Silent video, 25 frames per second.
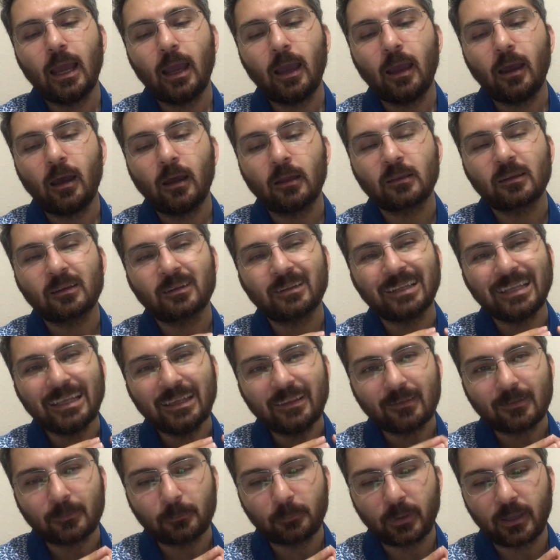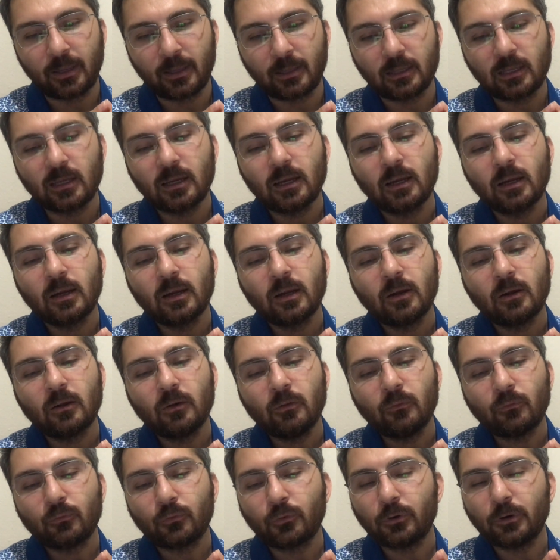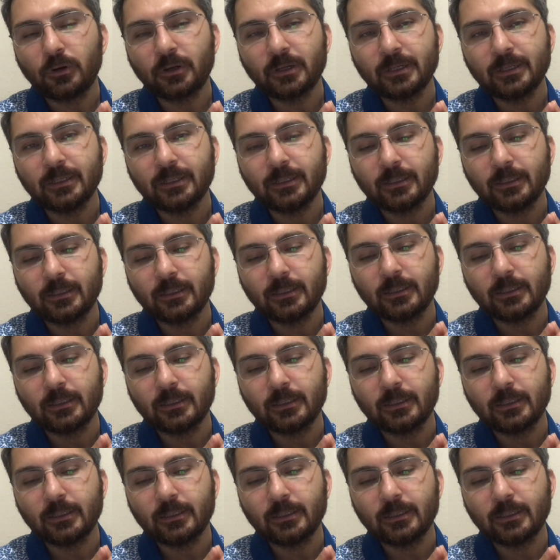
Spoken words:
and the least pain for the